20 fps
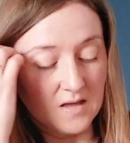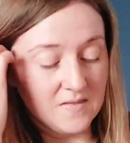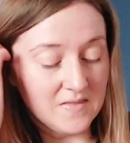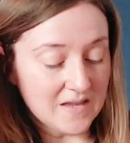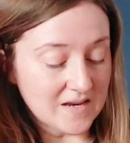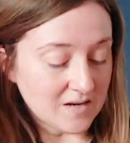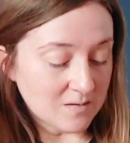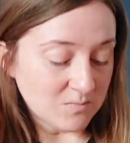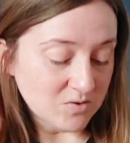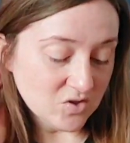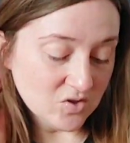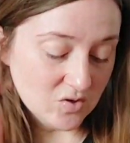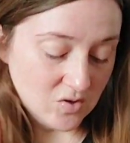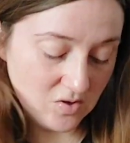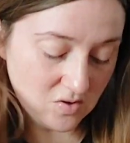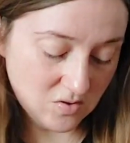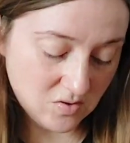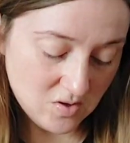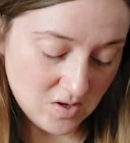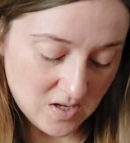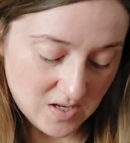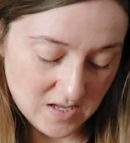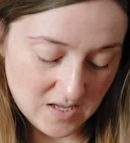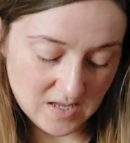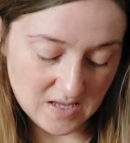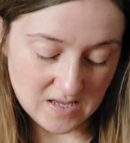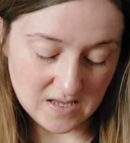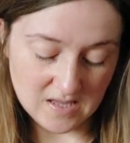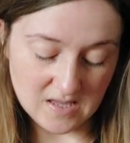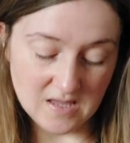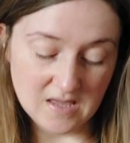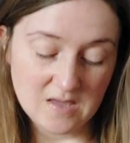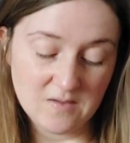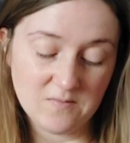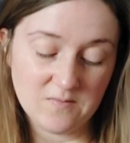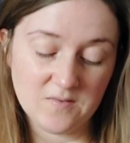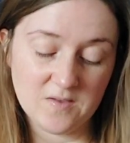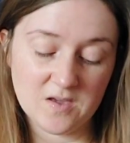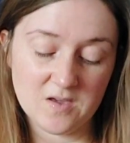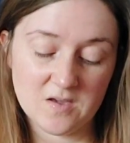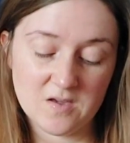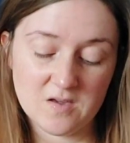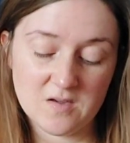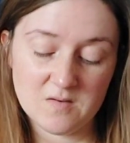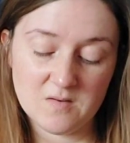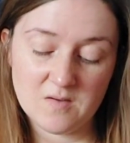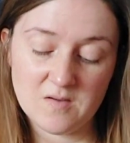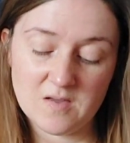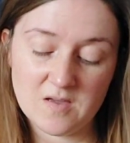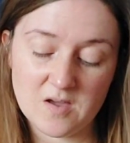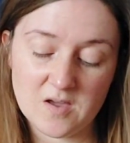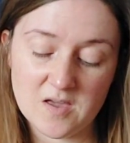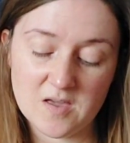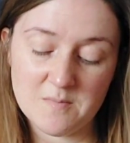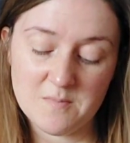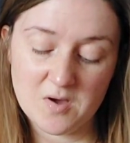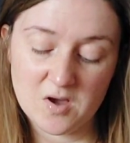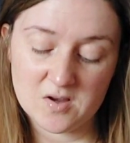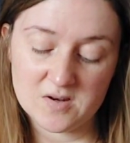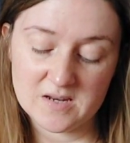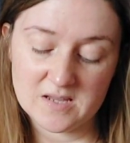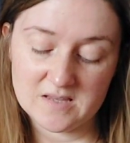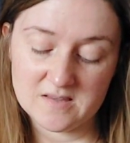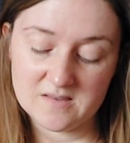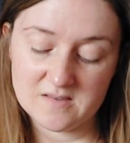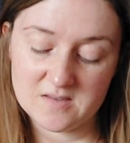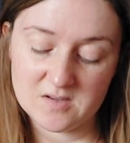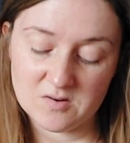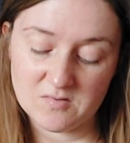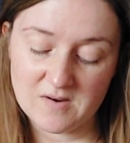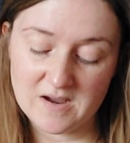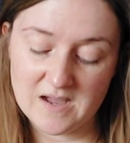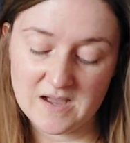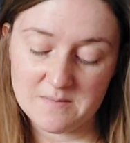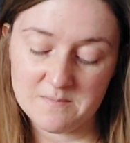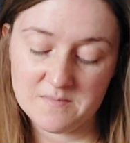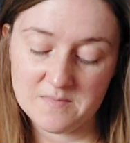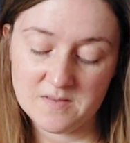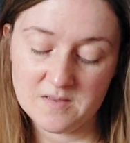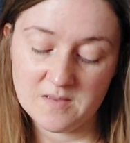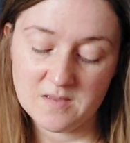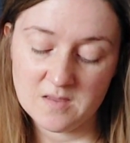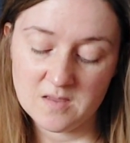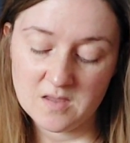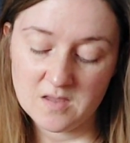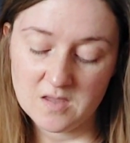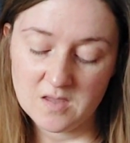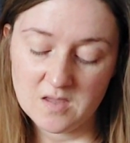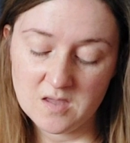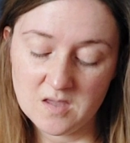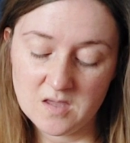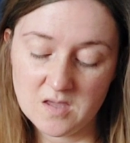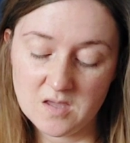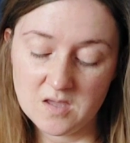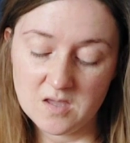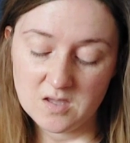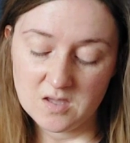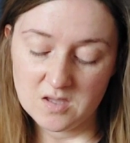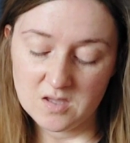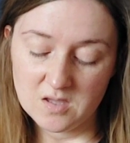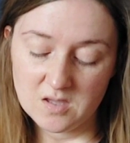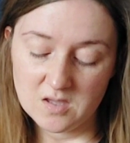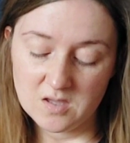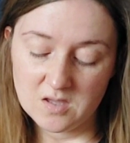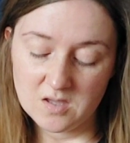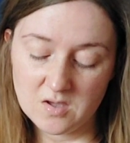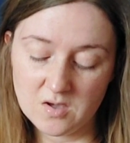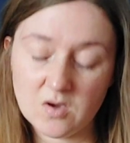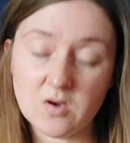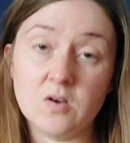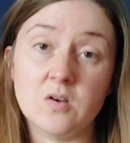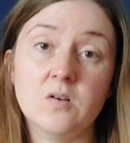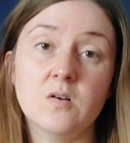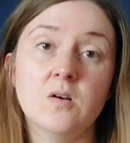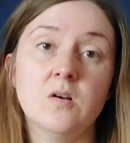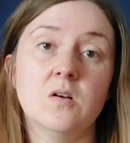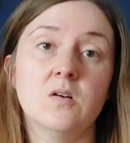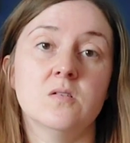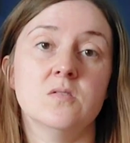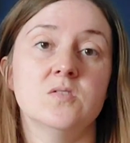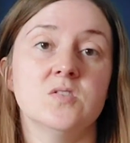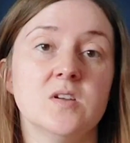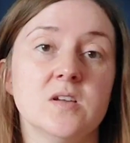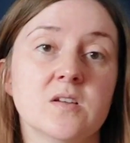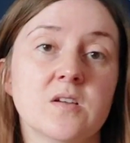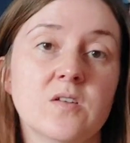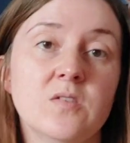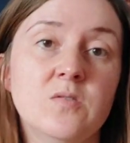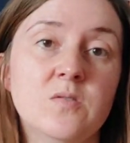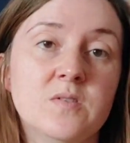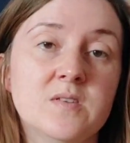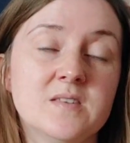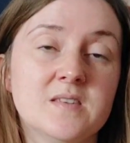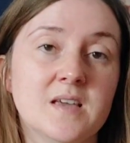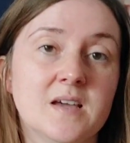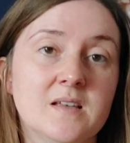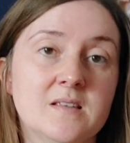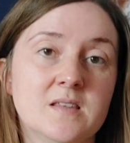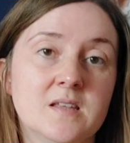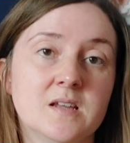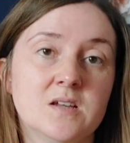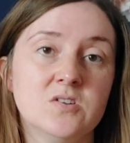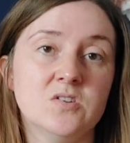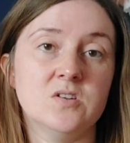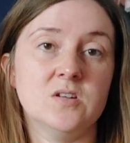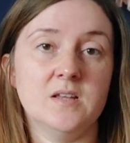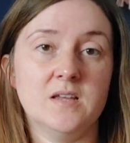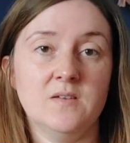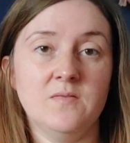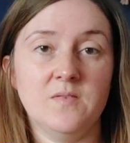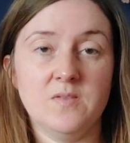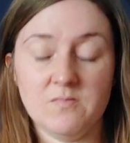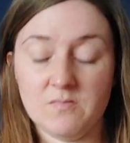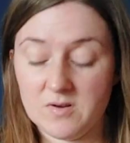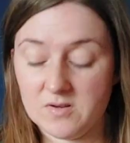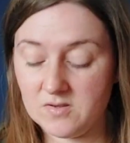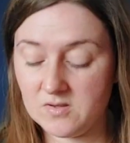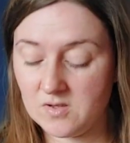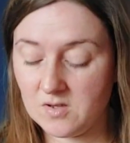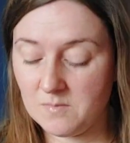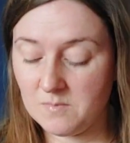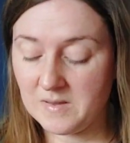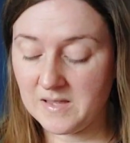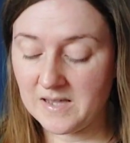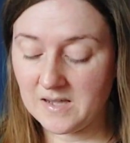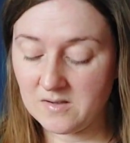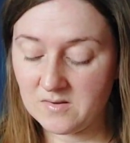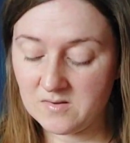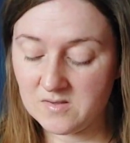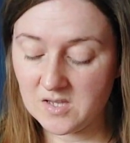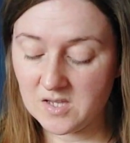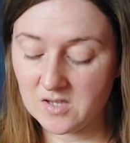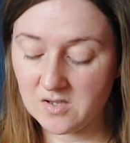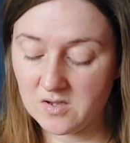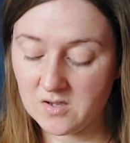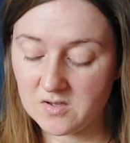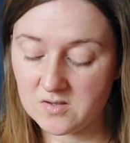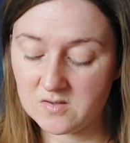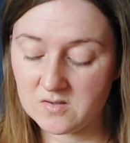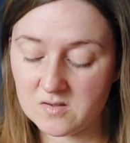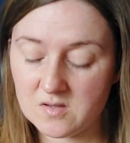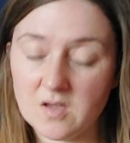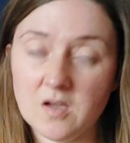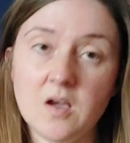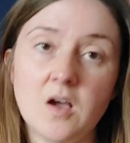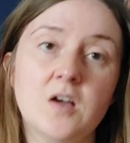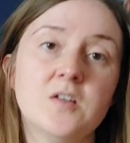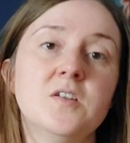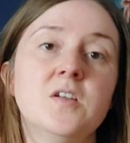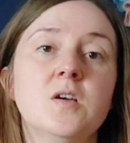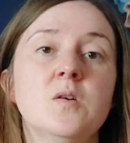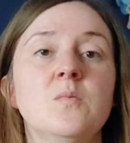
And then I'm sure if you're on Instagram, oh, should I go through the sizing actually for the Roscoe blouse? So it goes on